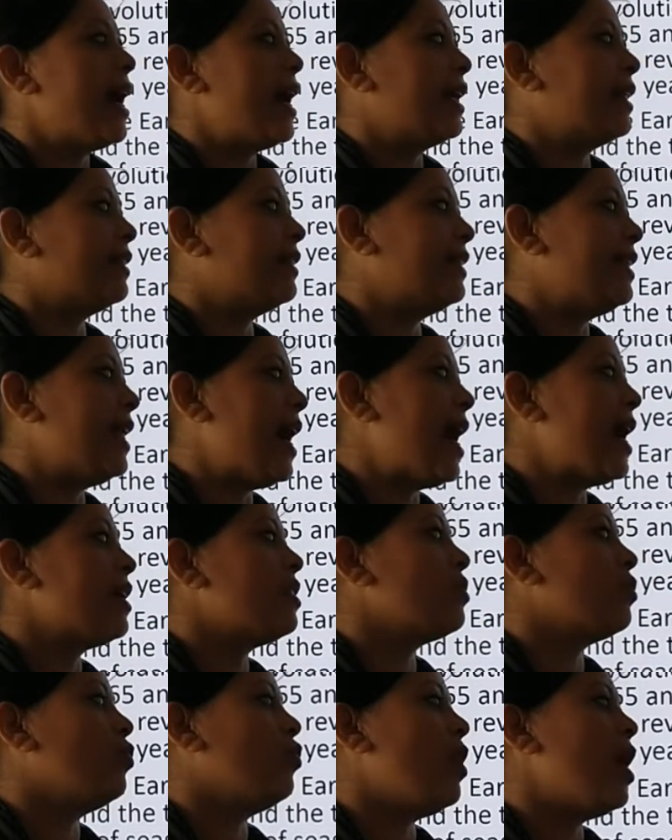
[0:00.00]
and
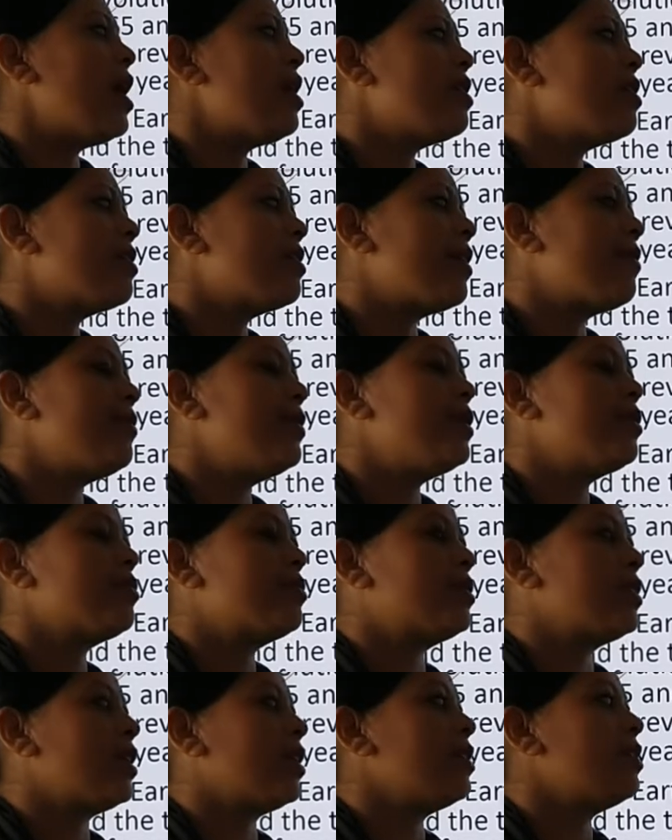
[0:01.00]
that one
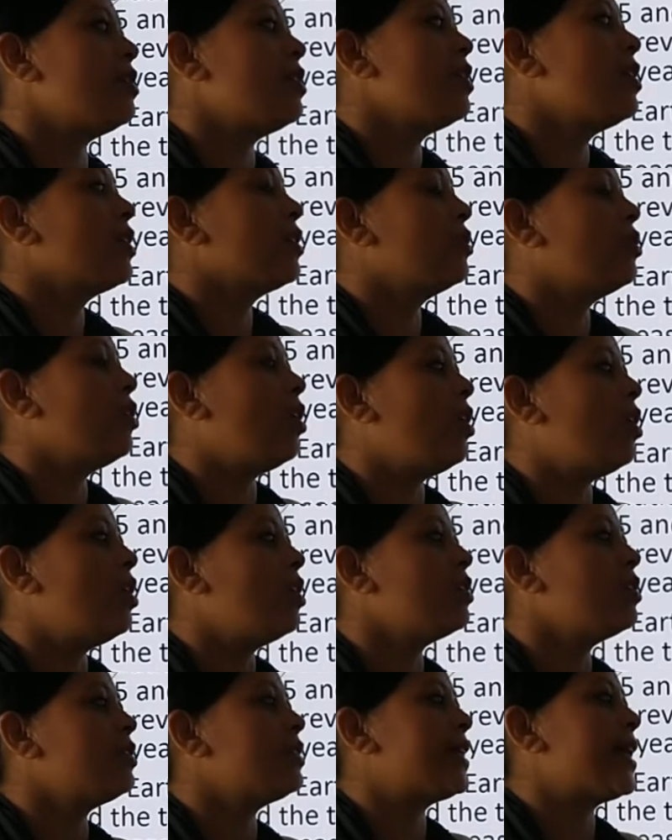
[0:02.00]
revolution, the
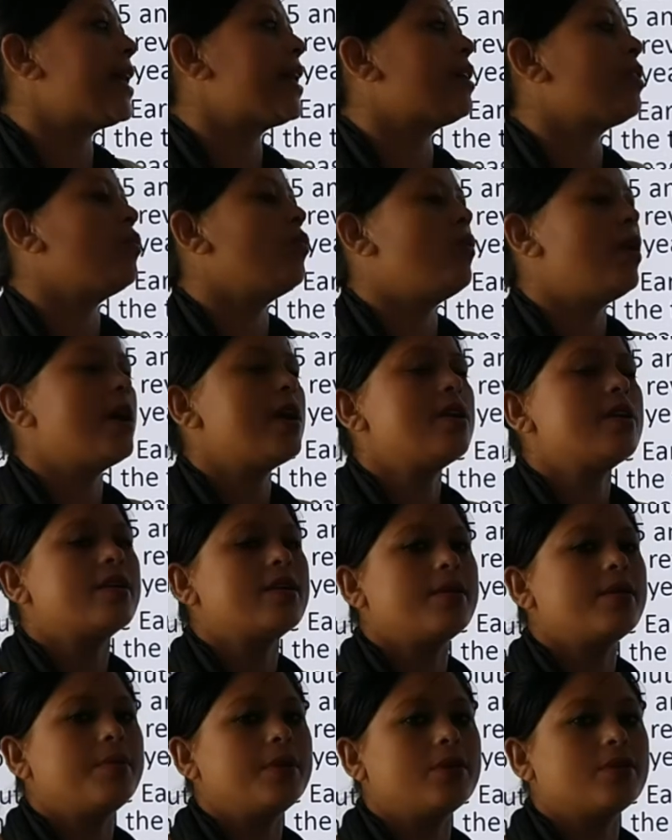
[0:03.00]
earth take
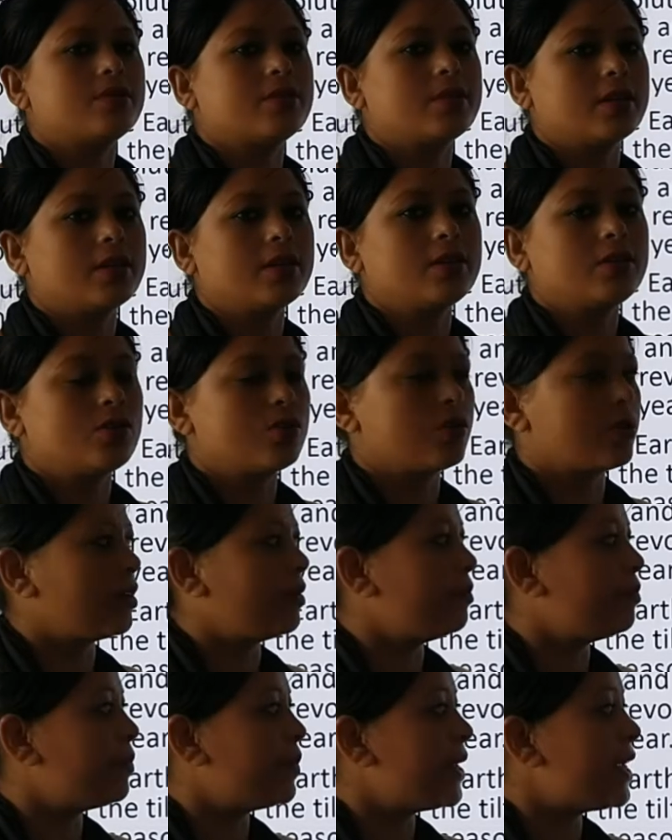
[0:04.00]
one revolution to
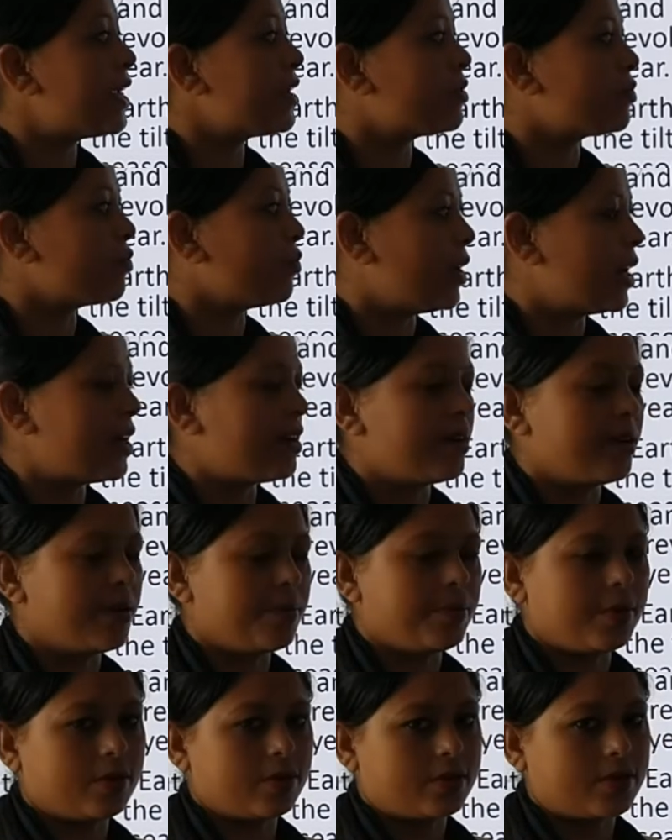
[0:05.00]
complete one
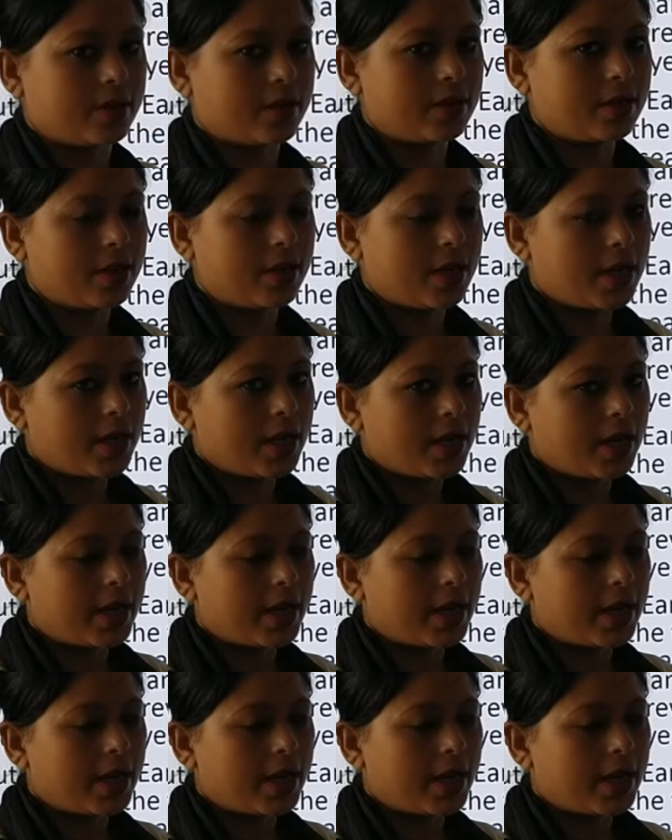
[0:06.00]
revolution,